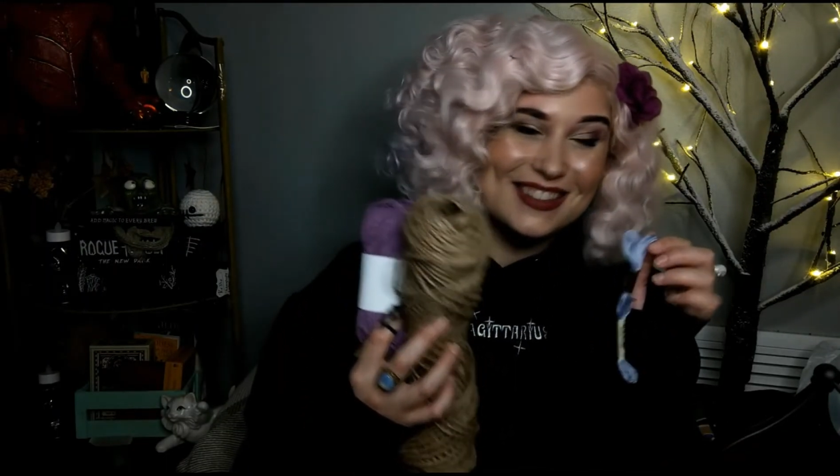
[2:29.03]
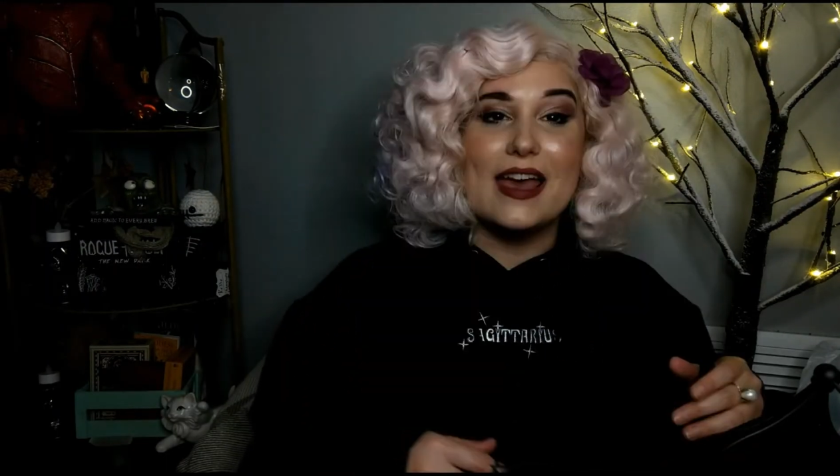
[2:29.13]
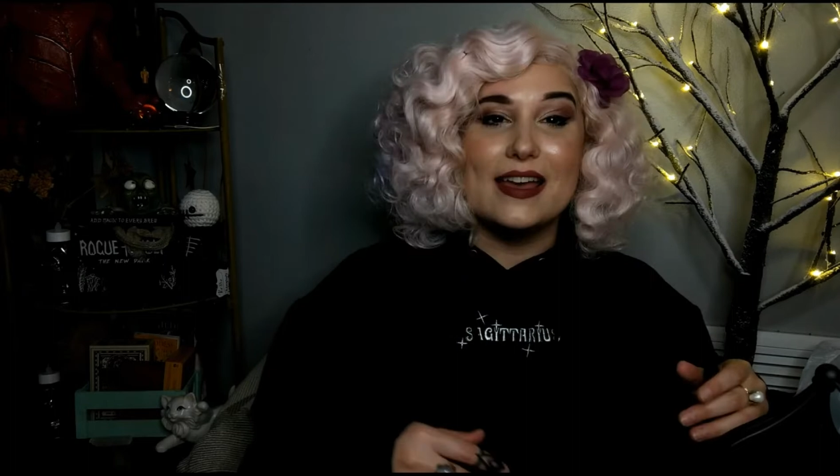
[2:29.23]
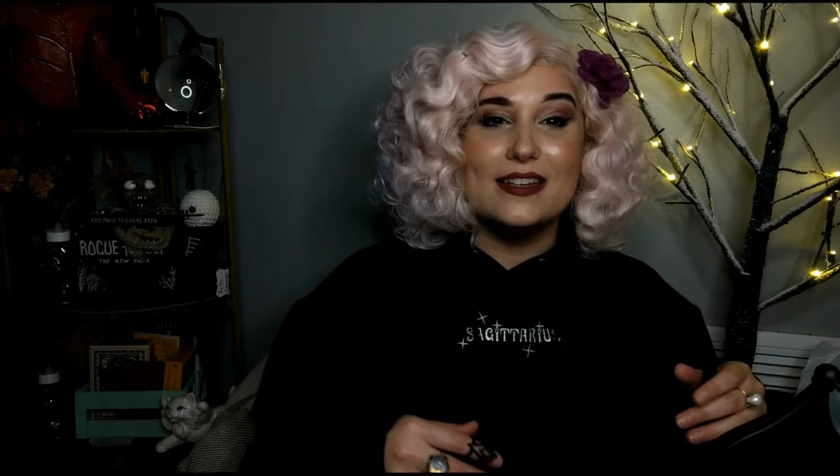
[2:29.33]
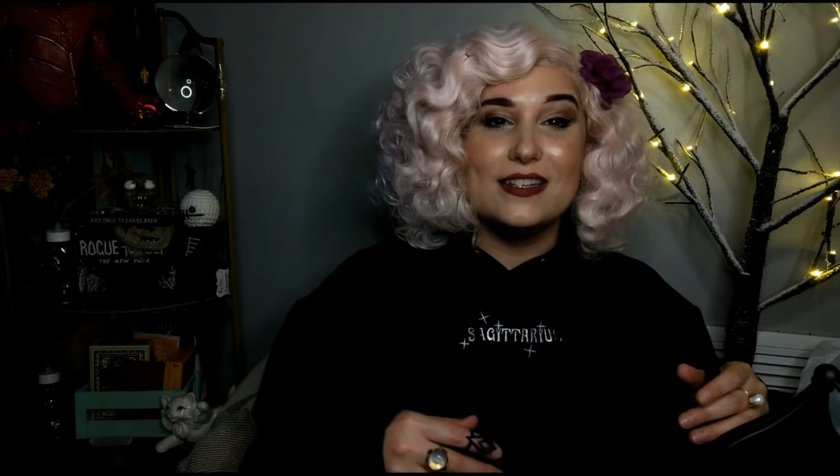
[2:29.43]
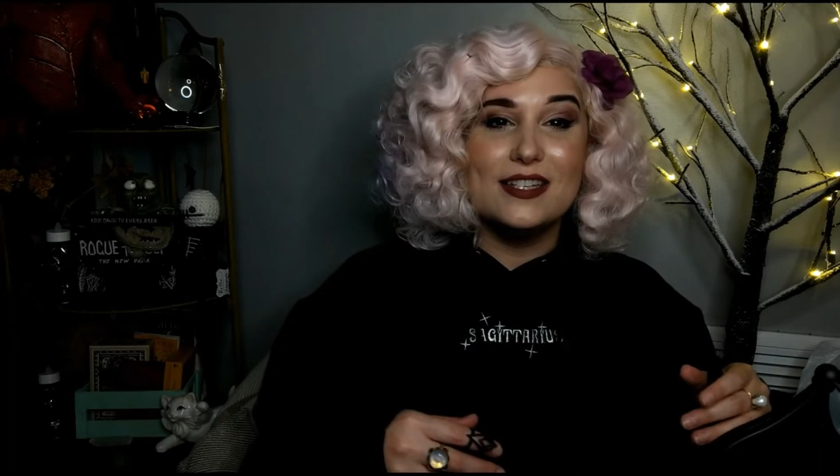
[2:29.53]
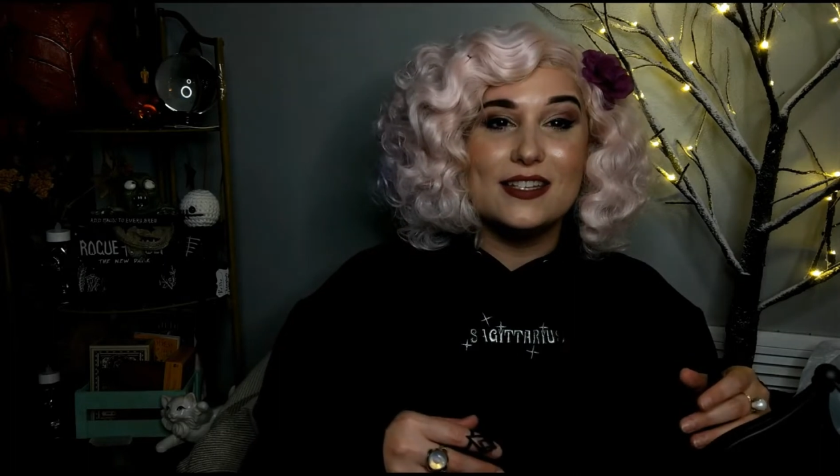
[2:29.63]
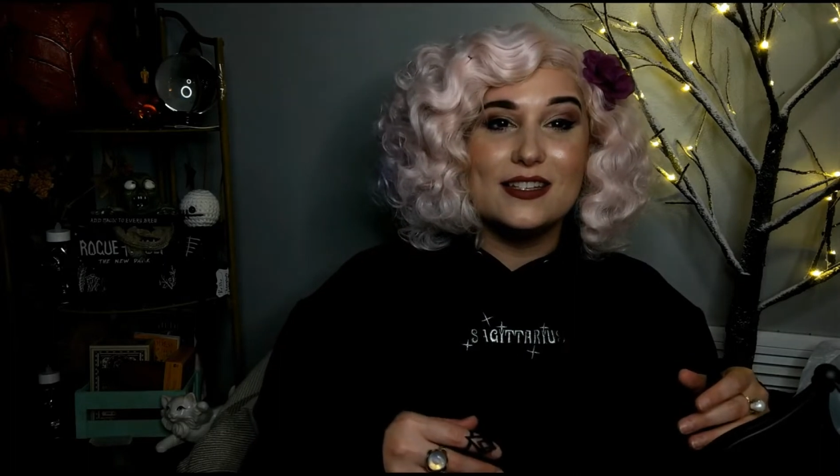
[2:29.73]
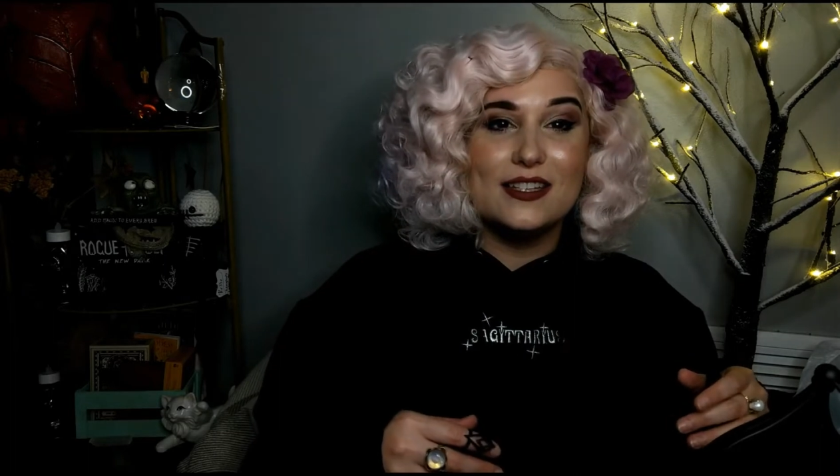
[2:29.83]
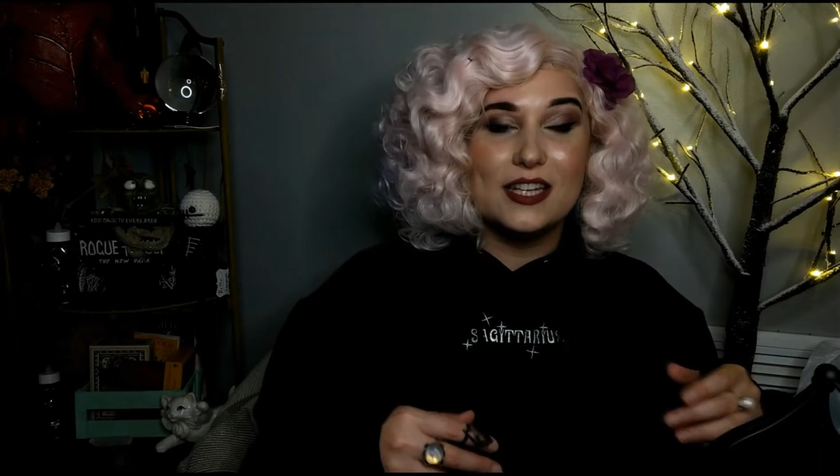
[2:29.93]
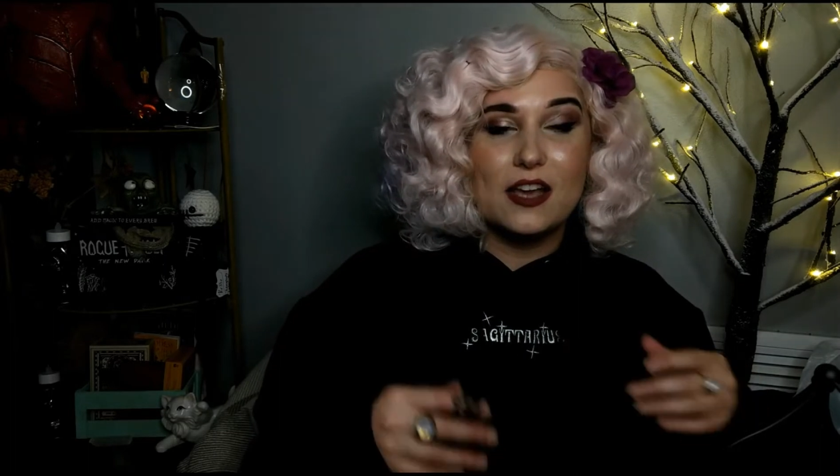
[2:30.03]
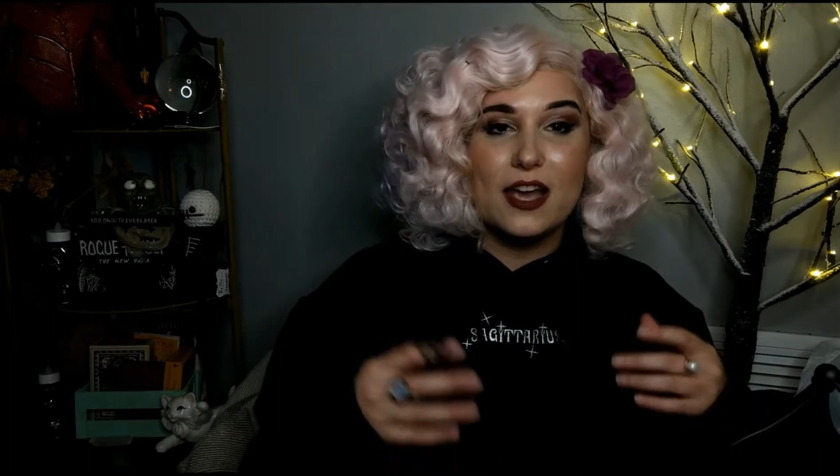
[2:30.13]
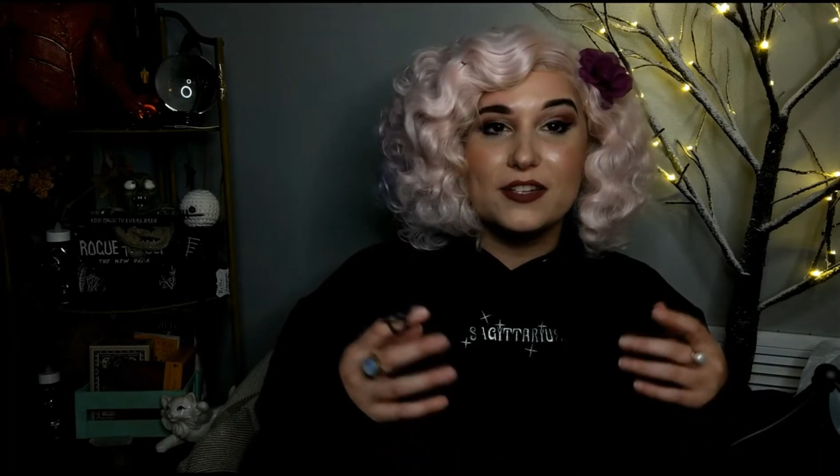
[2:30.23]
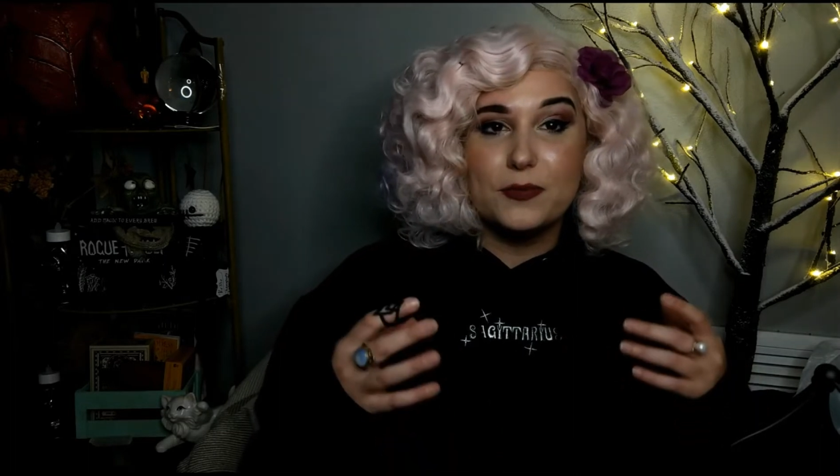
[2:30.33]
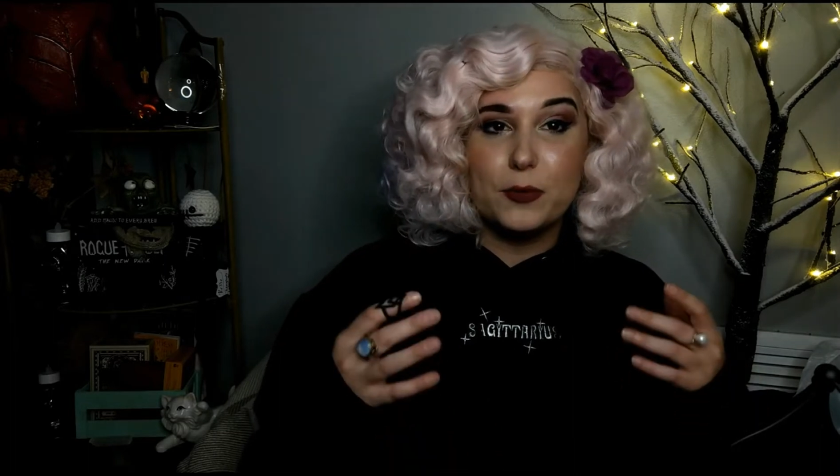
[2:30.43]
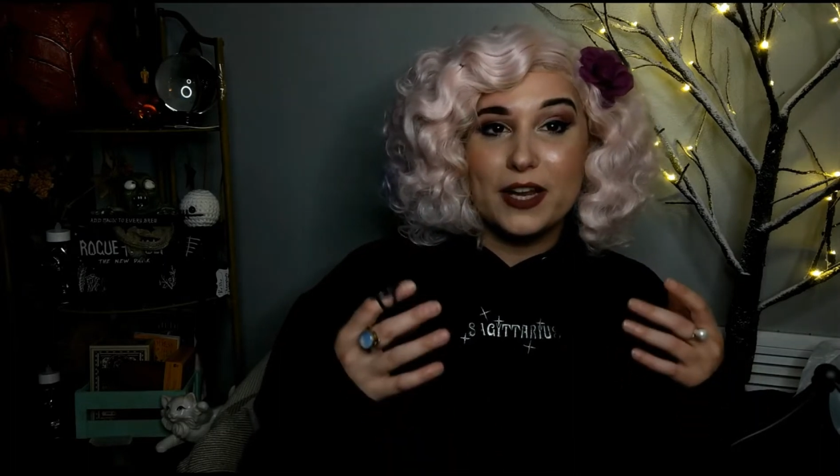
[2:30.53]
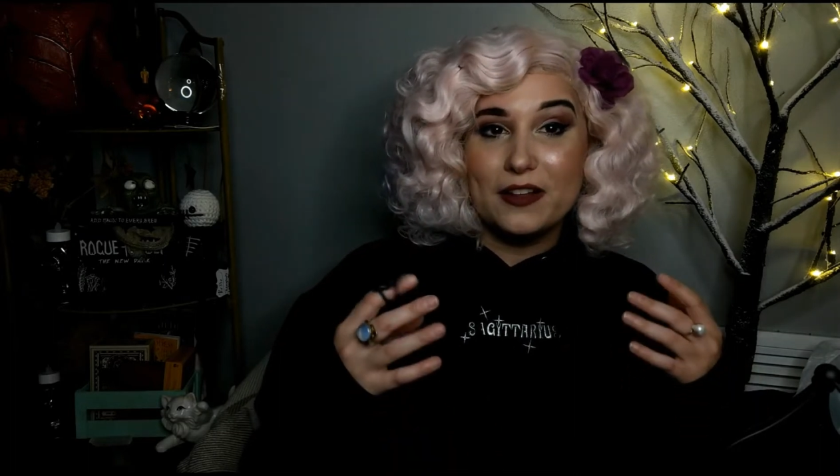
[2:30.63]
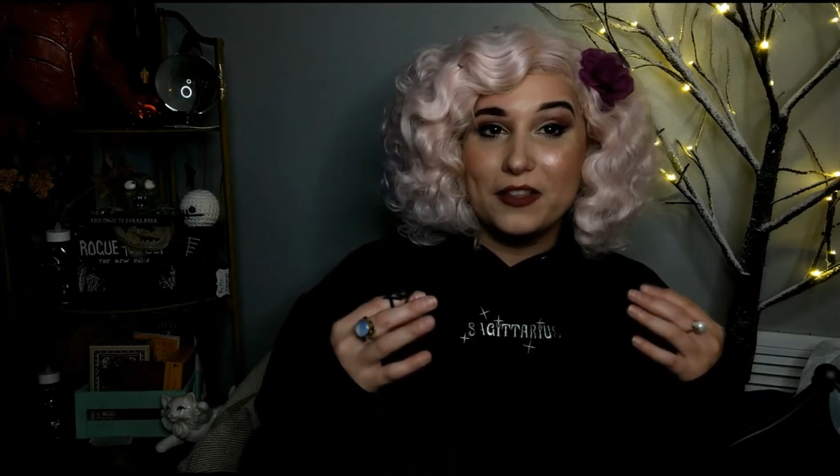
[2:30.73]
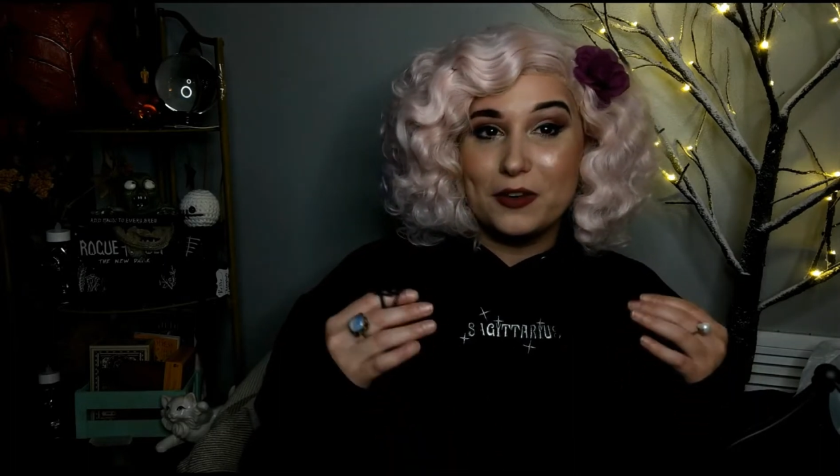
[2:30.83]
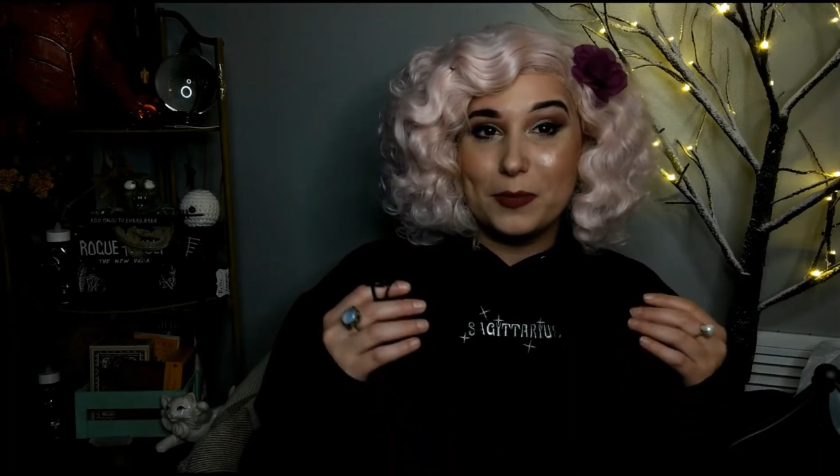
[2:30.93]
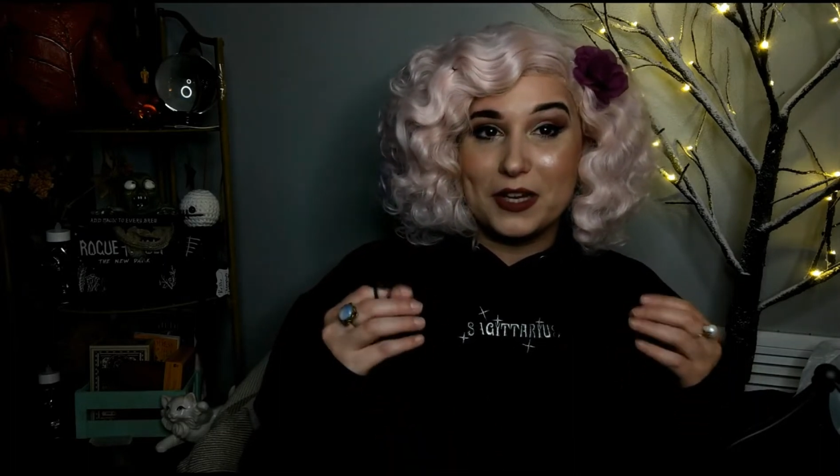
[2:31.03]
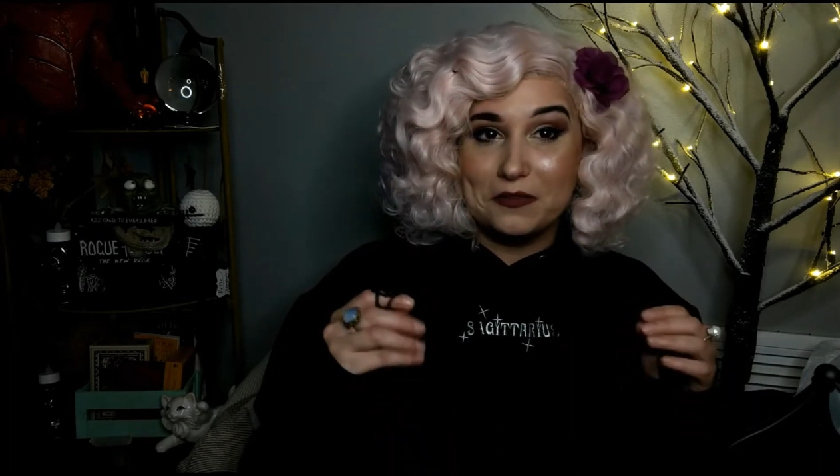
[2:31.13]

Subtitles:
And to kind of bring a little bit